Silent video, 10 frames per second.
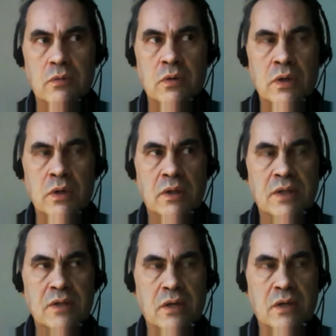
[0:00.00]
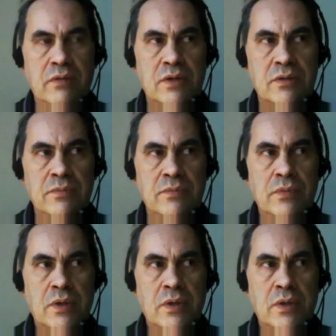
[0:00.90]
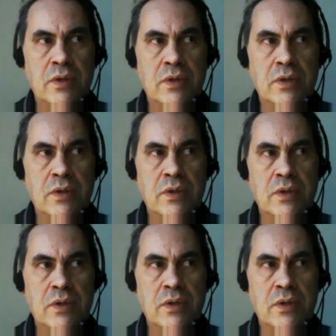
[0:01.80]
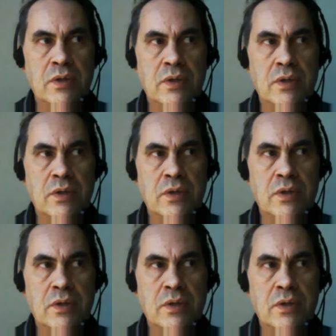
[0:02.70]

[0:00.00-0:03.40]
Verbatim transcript: That's kind of is data, information, knowledge, wisdom.